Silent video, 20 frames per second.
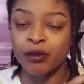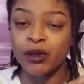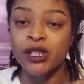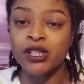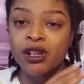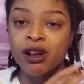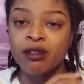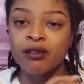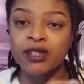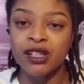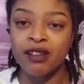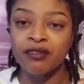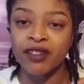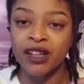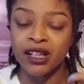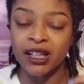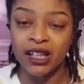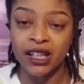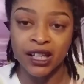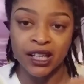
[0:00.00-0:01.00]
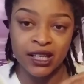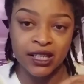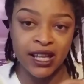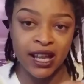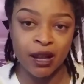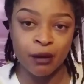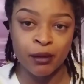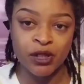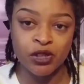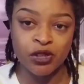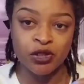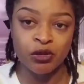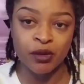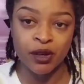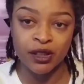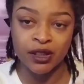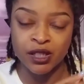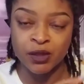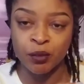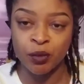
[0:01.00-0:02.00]
results of any heat damage
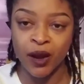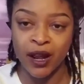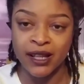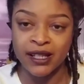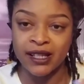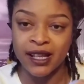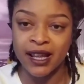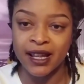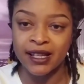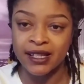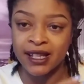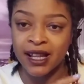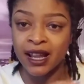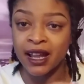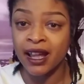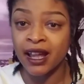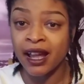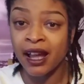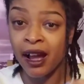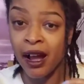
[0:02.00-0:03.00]
during this process.